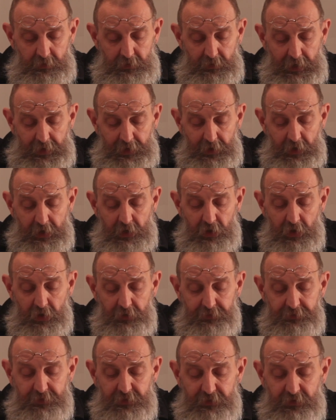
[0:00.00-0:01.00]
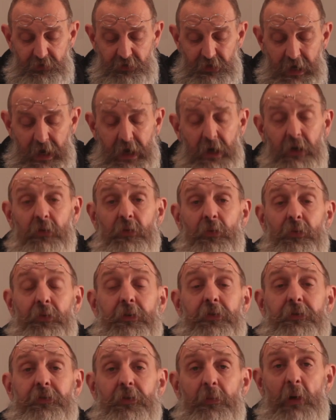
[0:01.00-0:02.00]
And I heard this
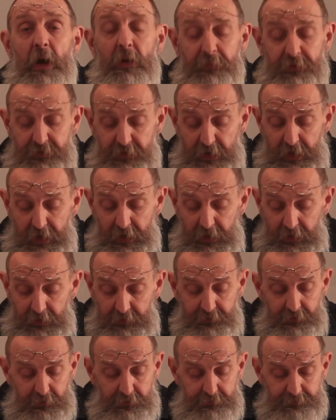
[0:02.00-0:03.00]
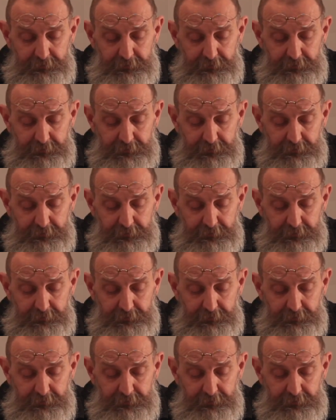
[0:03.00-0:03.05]
sound from upstairs.